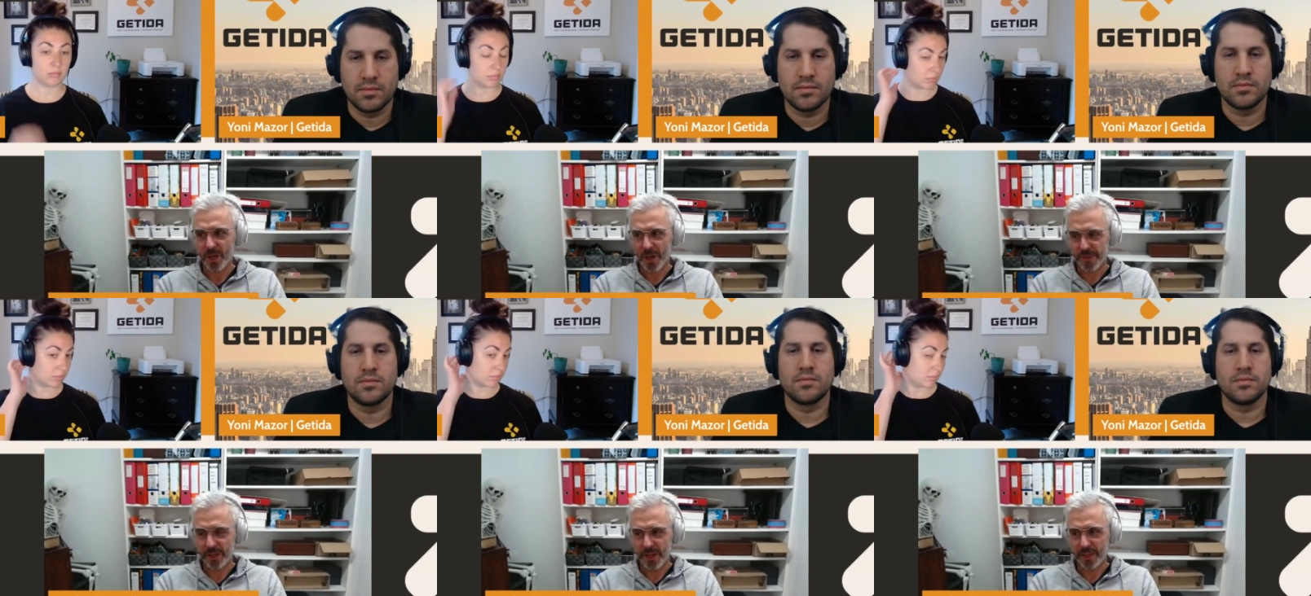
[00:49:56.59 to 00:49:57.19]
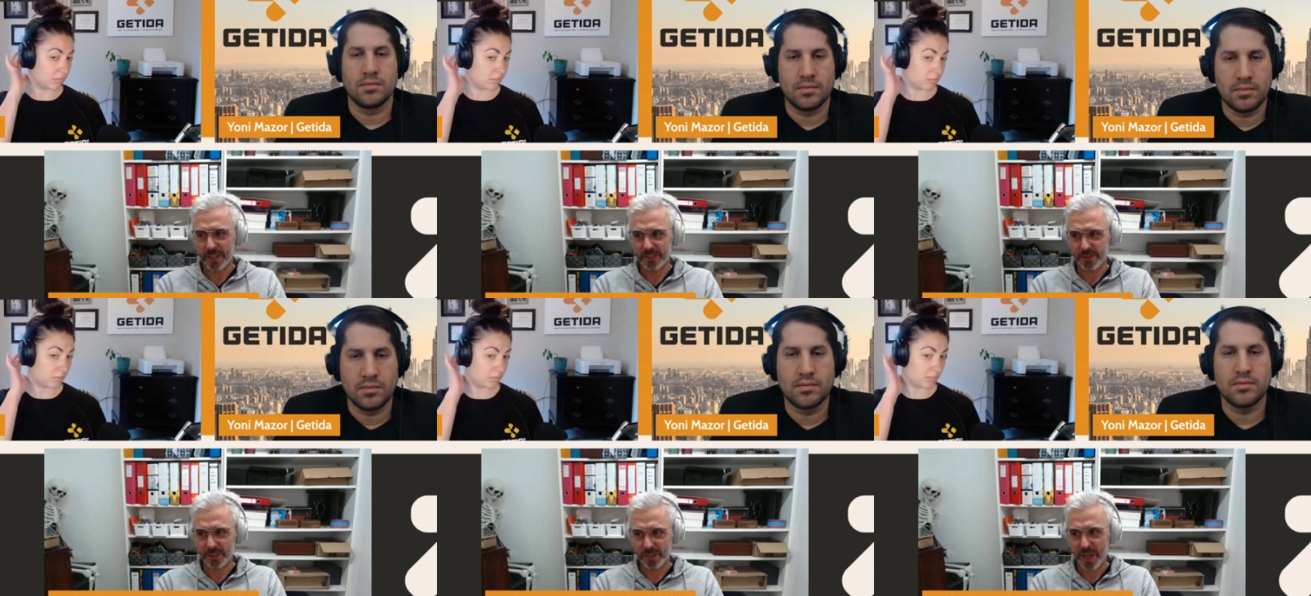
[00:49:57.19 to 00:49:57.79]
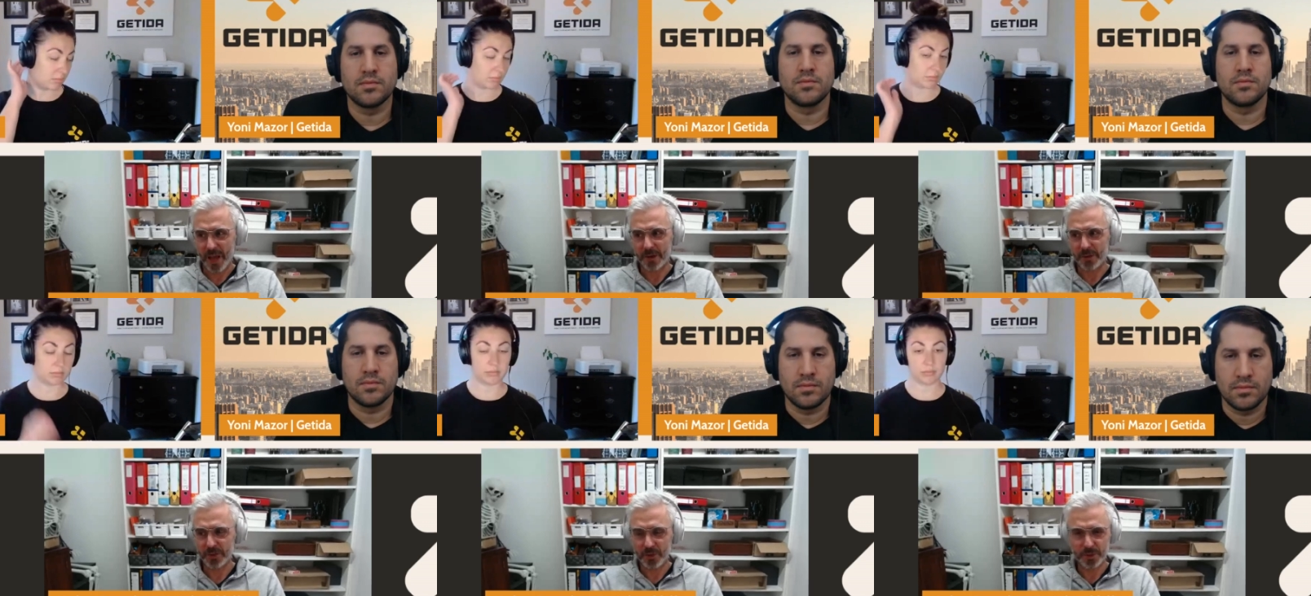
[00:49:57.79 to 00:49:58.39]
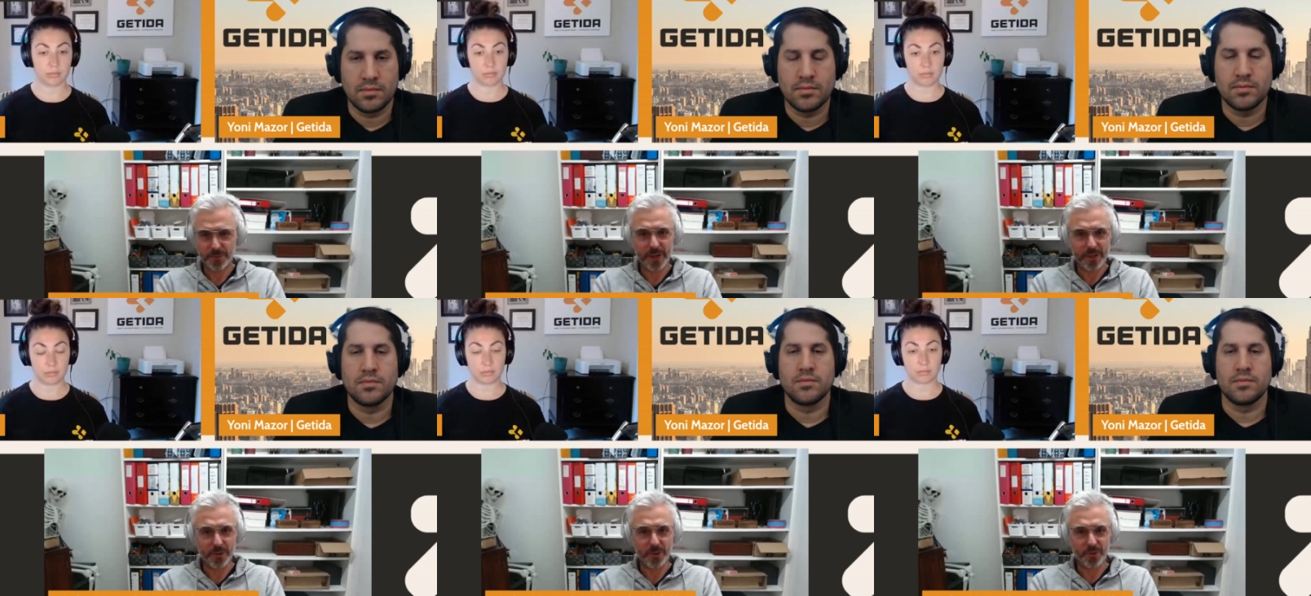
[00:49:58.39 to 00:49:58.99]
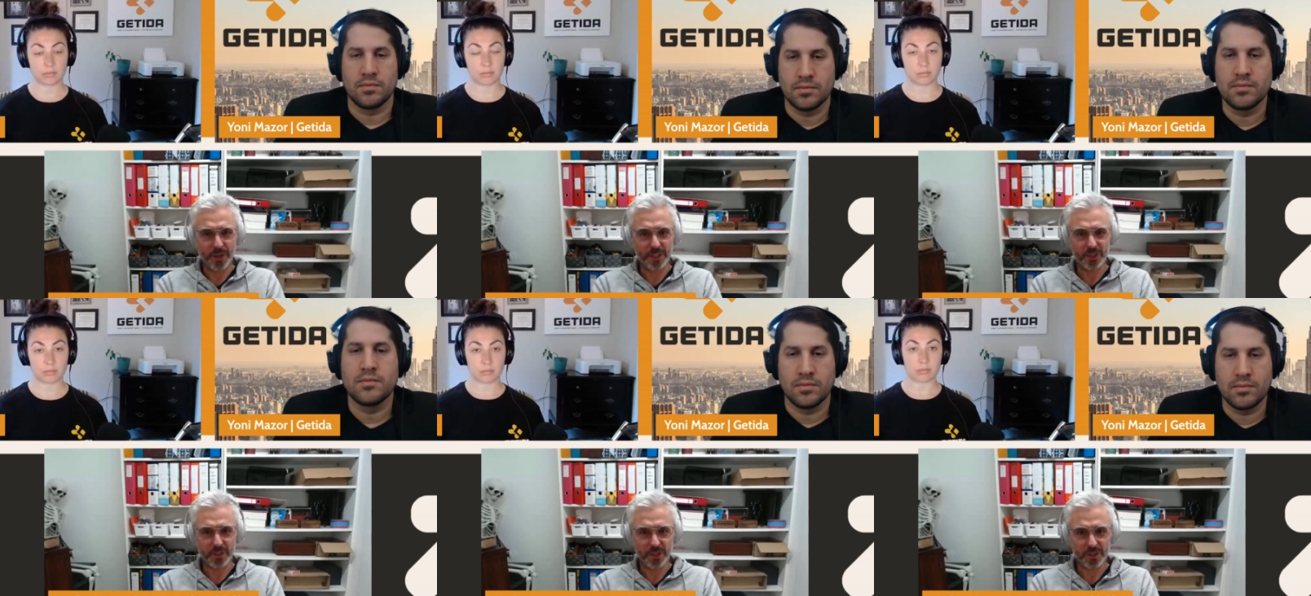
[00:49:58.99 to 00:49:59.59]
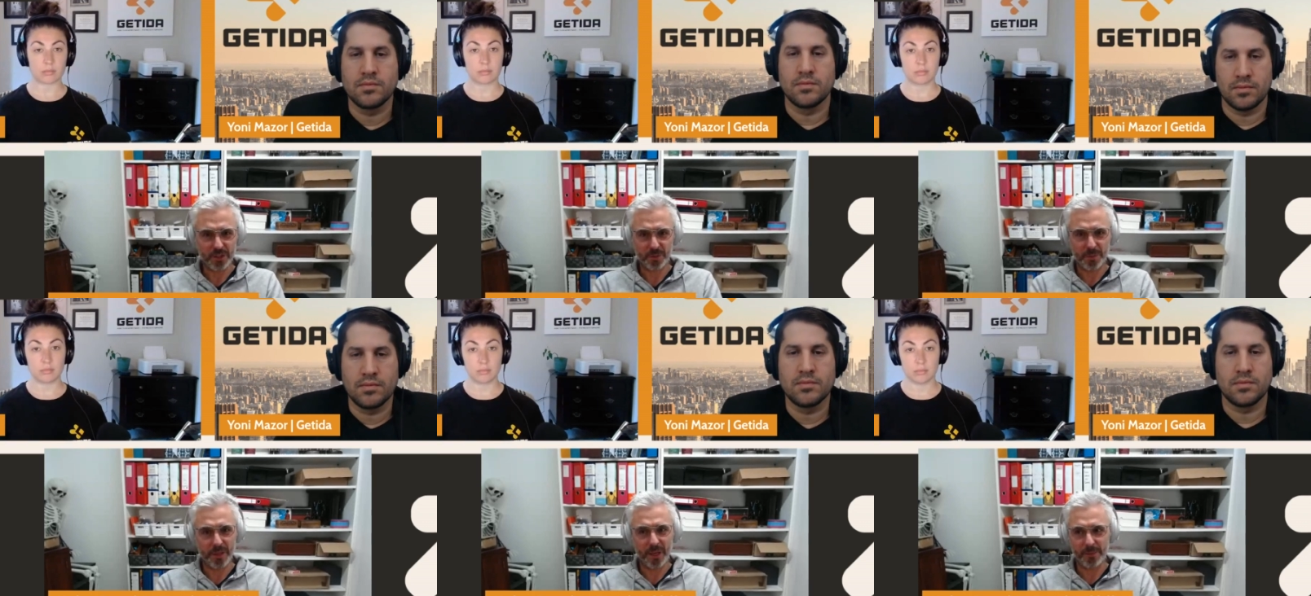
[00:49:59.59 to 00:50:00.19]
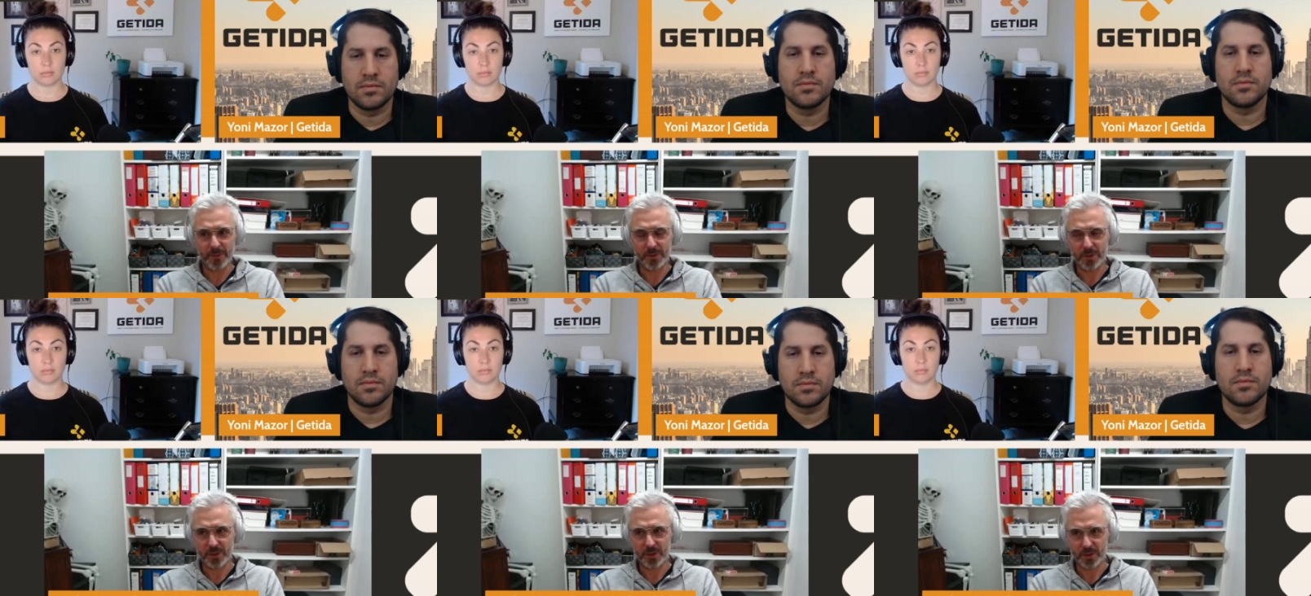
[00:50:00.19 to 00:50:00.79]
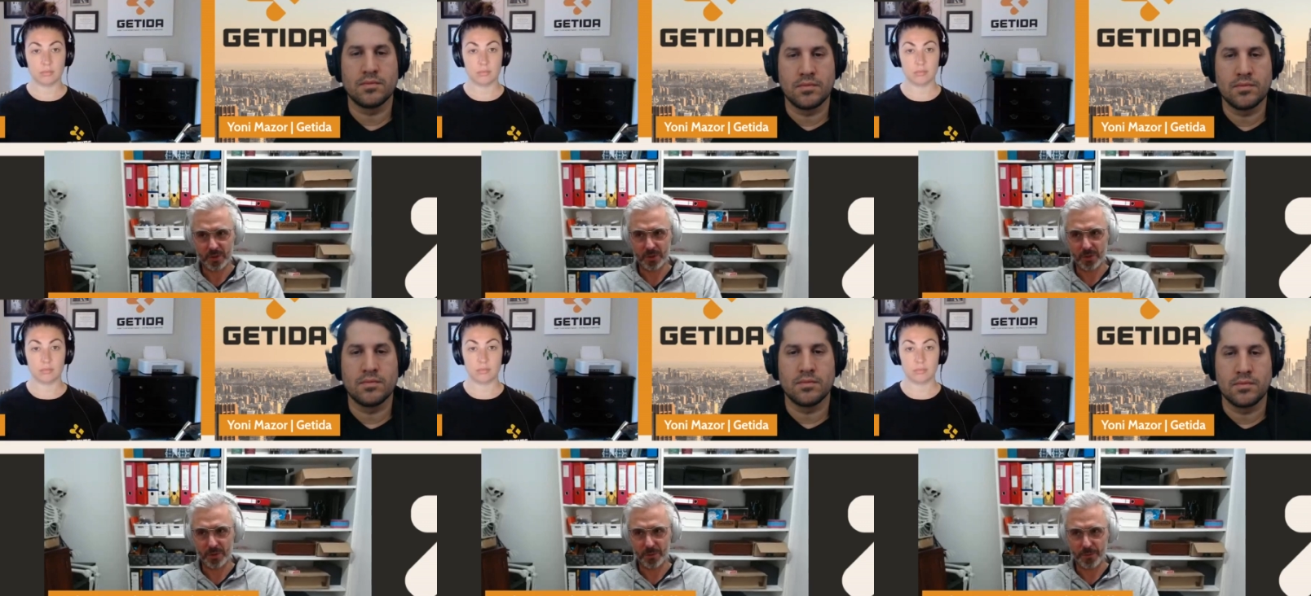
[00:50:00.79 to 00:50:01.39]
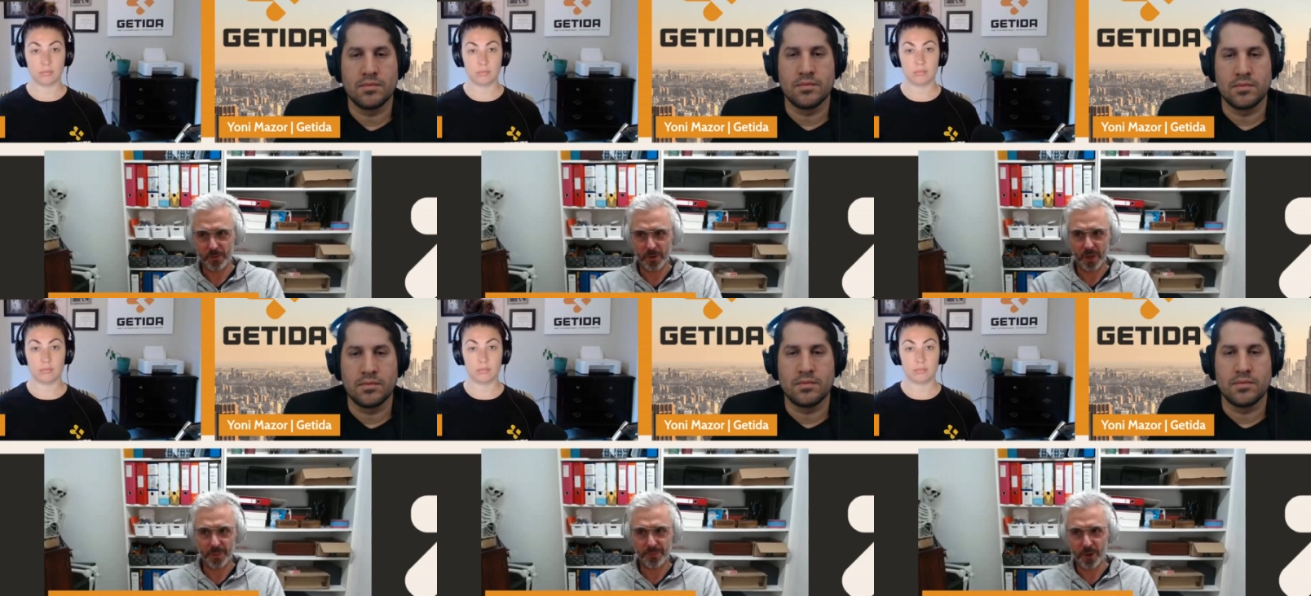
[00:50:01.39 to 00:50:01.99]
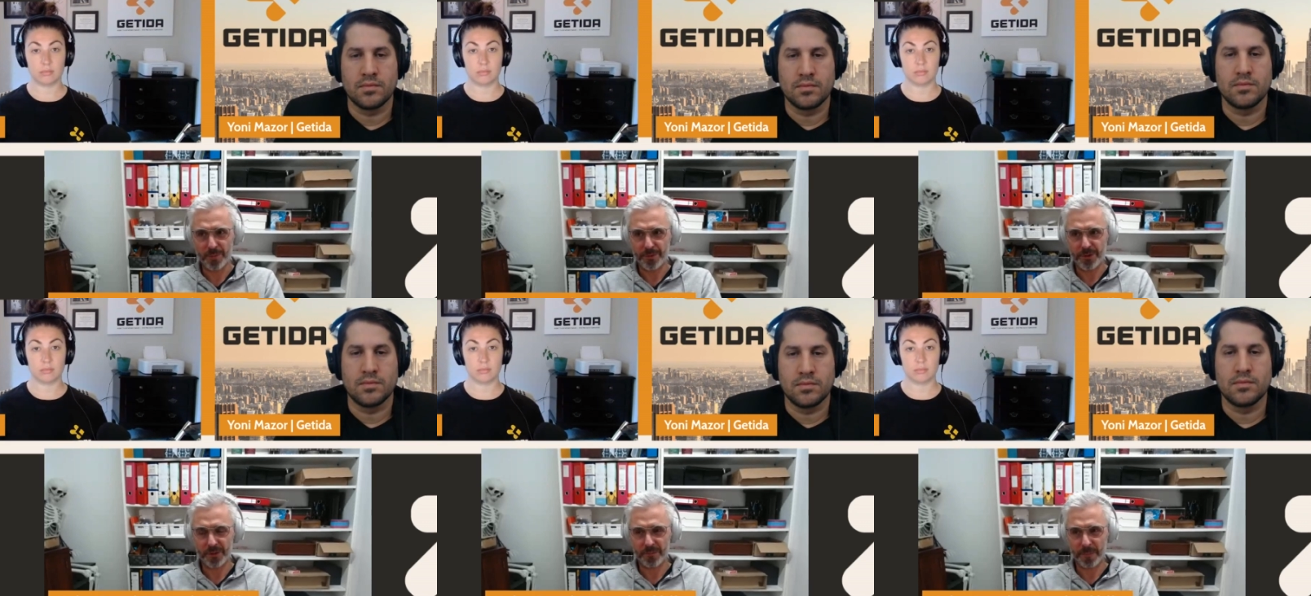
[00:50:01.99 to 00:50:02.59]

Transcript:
Speaker 1: I think that's our source of value creation, that to be able to, for appropriate